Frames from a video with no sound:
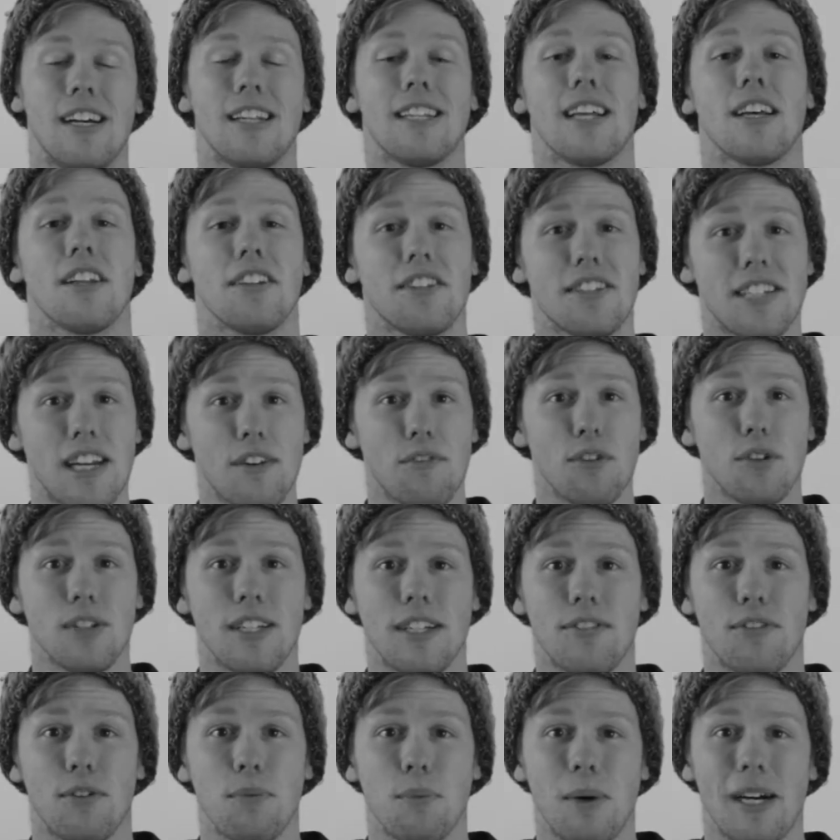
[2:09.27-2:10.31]
Now there's several
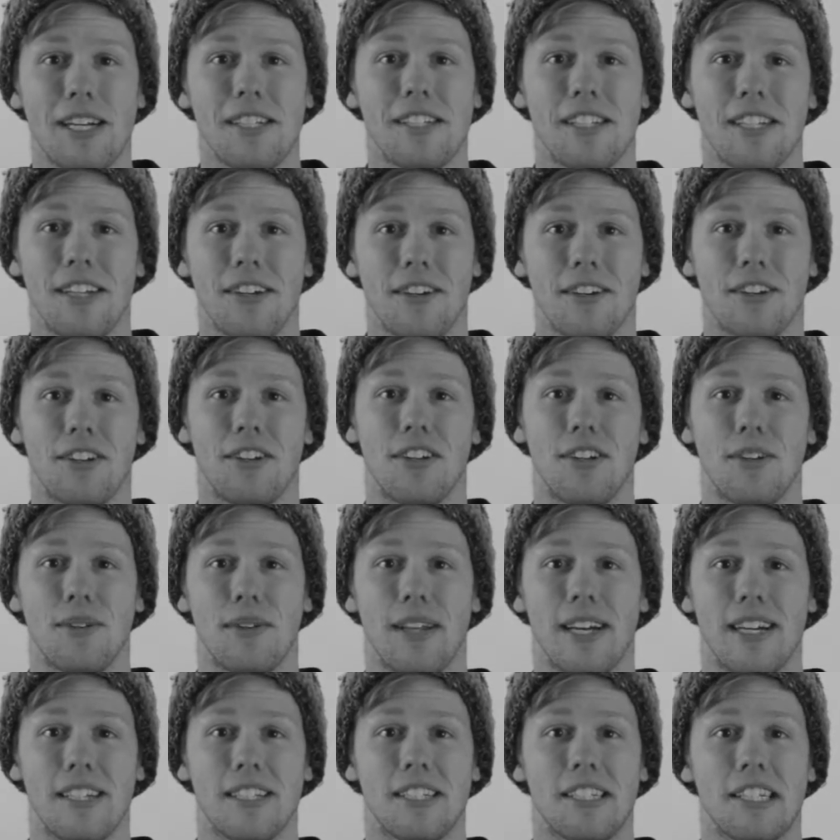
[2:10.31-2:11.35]
different ways that you can do
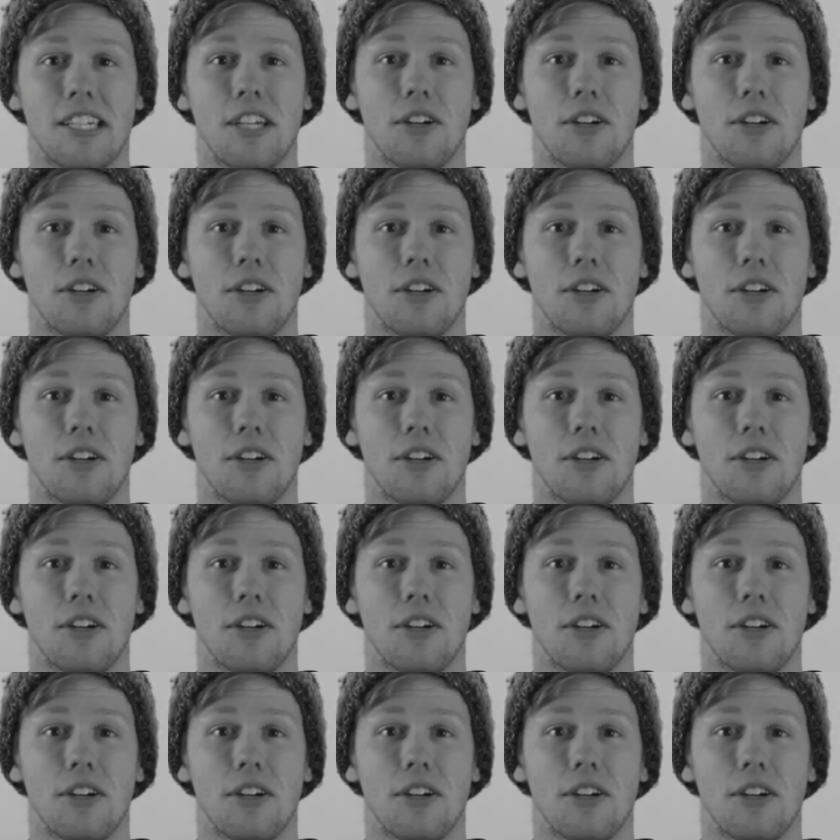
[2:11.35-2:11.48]
this.